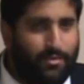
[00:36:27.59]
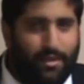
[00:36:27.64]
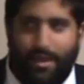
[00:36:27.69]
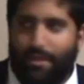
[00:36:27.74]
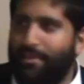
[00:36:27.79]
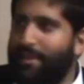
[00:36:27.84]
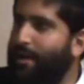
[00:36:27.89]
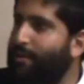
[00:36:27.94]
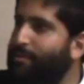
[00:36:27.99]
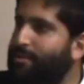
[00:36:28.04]

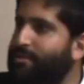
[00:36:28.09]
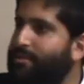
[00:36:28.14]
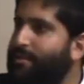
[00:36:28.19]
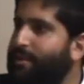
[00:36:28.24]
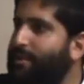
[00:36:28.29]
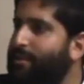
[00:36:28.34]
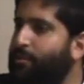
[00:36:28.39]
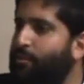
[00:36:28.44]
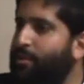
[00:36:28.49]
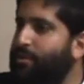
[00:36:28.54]
And that was,
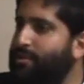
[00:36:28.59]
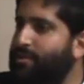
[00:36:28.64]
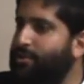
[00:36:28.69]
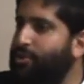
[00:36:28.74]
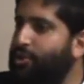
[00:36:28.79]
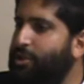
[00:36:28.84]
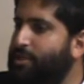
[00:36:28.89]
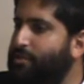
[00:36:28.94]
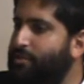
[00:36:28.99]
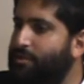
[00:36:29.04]
it wasn't
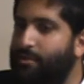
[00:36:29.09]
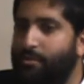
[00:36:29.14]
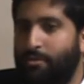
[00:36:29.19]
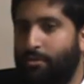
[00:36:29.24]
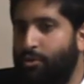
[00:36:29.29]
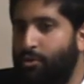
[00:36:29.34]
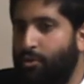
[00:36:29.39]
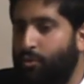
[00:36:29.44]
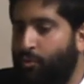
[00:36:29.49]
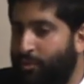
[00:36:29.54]
just,
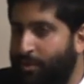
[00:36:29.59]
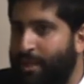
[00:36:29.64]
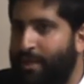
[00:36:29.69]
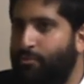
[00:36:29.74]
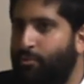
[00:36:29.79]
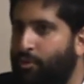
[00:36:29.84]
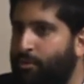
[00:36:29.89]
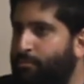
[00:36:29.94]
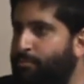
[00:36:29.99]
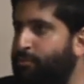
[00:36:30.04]
were they
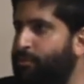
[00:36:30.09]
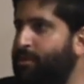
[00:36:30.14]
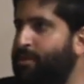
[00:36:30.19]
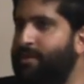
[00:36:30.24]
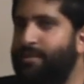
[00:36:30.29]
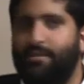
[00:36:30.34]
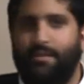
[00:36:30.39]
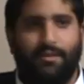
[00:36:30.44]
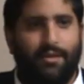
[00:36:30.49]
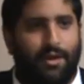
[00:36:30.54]
more
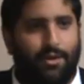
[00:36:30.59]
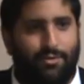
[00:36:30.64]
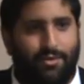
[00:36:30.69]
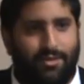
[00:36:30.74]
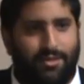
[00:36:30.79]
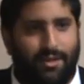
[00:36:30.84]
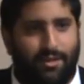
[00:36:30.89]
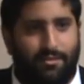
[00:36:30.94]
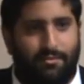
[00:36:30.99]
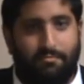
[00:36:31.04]
brilliant than the
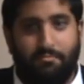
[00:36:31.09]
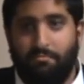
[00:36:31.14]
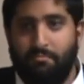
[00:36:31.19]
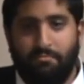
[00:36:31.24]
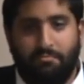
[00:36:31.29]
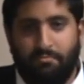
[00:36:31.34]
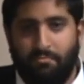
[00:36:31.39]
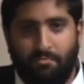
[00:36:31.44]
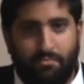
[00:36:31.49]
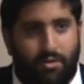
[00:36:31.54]
Arizal?
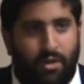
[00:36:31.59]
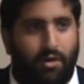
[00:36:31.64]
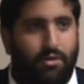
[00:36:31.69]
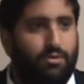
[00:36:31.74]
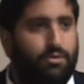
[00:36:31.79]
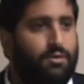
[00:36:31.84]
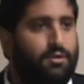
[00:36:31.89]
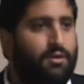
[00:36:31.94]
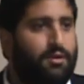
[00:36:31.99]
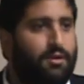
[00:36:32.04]
No.
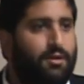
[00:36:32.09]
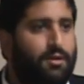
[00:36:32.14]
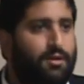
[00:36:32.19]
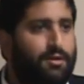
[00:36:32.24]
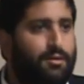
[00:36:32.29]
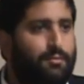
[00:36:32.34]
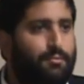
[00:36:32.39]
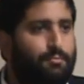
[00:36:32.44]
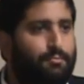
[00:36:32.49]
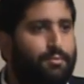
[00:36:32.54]

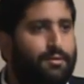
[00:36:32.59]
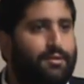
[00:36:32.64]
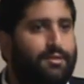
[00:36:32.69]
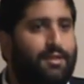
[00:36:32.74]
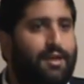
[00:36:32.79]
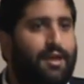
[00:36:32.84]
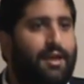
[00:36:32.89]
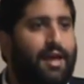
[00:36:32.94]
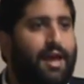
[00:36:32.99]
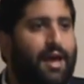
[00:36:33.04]
But
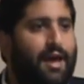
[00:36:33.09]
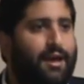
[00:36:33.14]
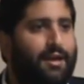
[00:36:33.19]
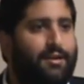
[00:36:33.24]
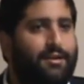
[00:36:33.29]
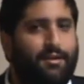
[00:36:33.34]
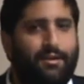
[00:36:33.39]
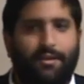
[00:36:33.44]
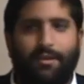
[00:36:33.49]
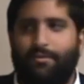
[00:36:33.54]
they
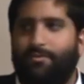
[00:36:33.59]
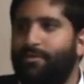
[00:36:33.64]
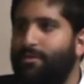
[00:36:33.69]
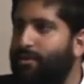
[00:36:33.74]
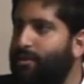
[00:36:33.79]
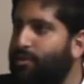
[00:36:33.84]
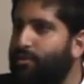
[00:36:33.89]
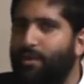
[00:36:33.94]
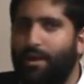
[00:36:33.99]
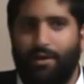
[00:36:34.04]
had a
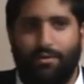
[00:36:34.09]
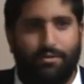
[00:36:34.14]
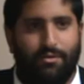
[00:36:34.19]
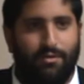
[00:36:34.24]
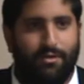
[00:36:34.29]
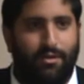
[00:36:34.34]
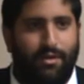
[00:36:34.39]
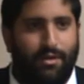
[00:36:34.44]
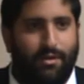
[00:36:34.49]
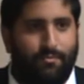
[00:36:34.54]
different crowd.
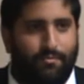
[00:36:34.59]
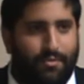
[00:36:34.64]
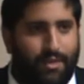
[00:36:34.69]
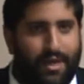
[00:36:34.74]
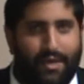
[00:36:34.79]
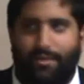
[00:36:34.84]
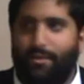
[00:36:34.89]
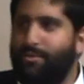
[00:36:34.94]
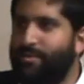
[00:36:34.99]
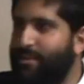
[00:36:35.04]
They
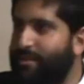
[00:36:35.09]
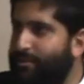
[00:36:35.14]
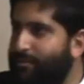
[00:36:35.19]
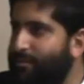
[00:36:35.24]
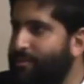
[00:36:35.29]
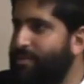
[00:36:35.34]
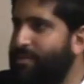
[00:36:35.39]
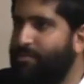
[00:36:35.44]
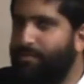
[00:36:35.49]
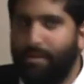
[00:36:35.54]
had, there was a
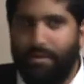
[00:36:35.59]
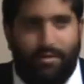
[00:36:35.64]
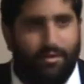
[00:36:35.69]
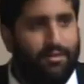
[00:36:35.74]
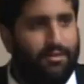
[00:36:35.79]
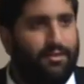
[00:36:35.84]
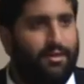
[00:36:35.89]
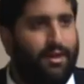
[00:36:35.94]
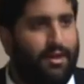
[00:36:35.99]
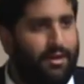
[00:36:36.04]
different
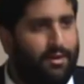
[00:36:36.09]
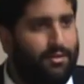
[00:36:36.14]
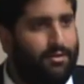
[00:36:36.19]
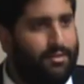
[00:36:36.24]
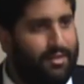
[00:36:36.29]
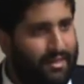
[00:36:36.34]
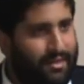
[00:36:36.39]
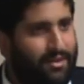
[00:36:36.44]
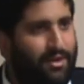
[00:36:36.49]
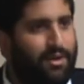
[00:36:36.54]
spirit in the air
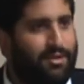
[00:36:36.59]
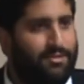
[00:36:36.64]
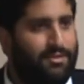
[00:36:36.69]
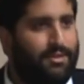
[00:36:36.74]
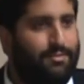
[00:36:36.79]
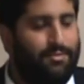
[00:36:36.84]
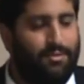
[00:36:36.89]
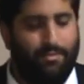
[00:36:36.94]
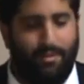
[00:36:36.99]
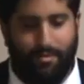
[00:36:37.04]
that caused
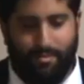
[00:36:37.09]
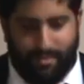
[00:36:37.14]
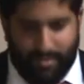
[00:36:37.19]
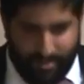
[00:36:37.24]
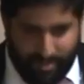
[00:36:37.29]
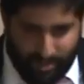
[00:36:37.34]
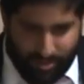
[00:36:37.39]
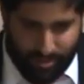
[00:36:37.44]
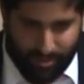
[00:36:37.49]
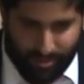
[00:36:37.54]
them to be able to
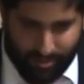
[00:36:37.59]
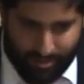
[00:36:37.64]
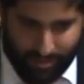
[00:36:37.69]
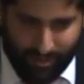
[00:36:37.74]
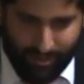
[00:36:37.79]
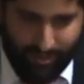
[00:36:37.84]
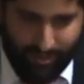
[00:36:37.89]
teach this.